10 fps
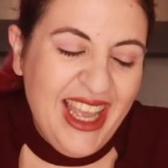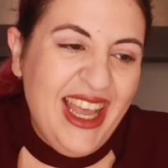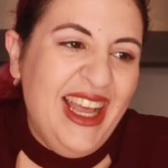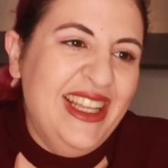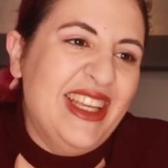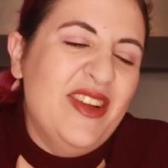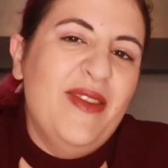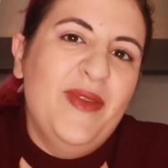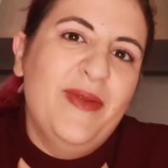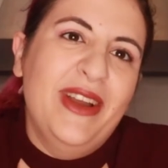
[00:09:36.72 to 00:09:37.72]
And I
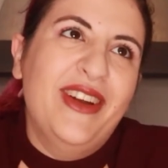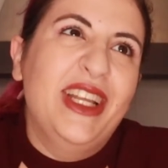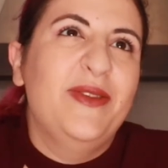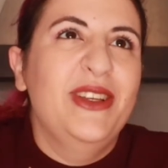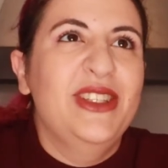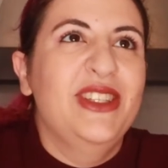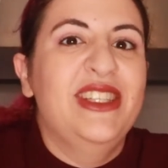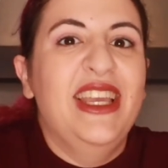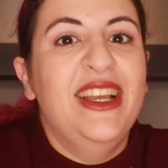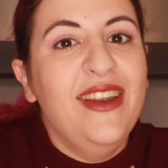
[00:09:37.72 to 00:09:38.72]
remember my grandpa used to
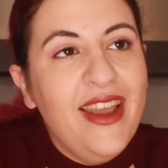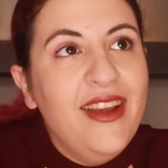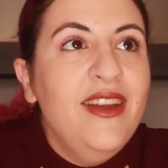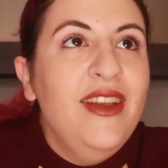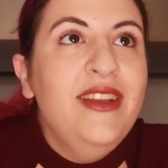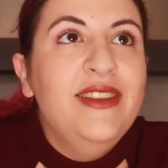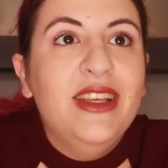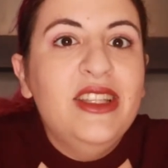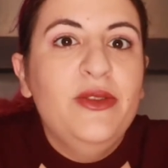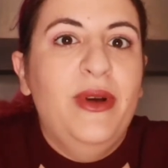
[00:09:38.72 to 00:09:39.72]
say, Claire,
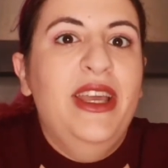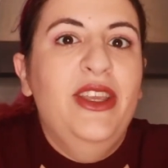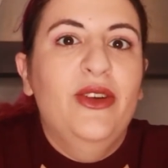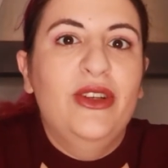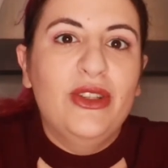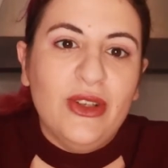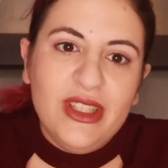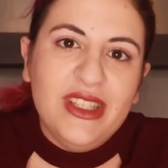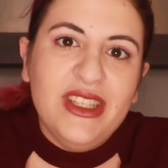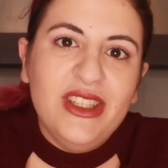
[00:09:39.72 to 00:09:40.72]
that's why your
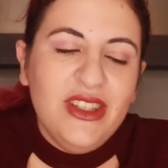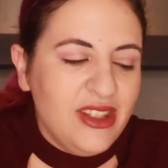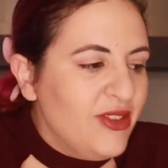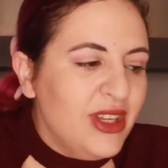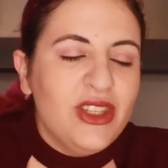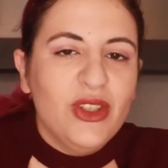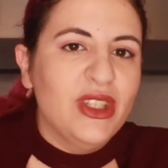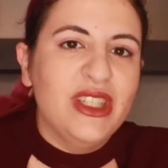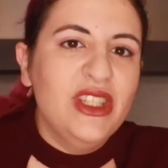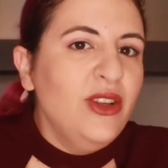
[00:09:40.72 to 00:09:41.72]
sauces, the red
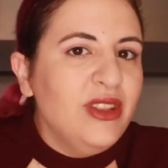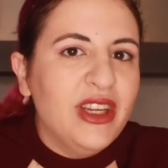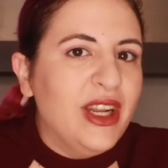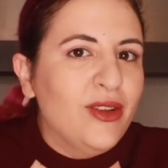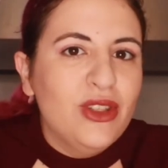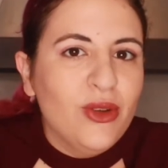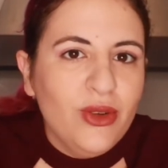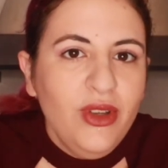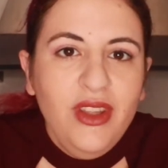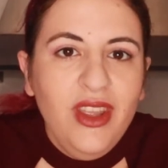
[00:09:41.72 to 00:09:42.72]
sauces, don't turn out so
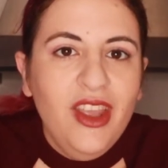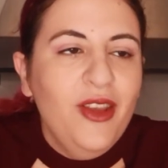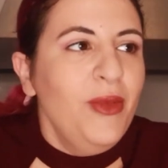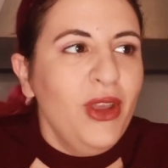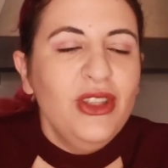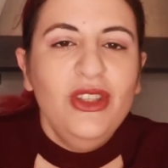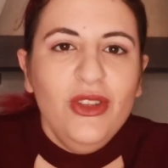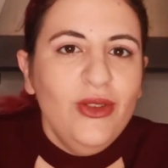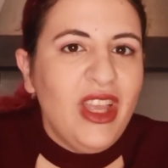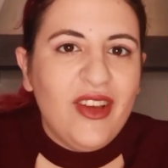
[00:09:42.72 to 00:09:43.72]
good, because you
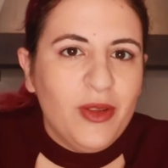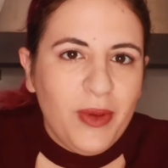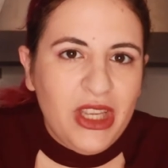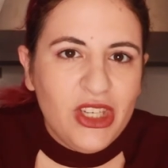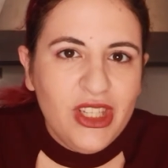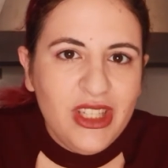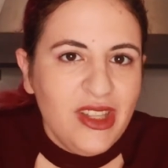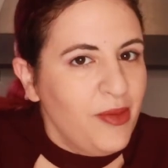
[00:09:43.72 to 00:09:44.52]
don't have the patience.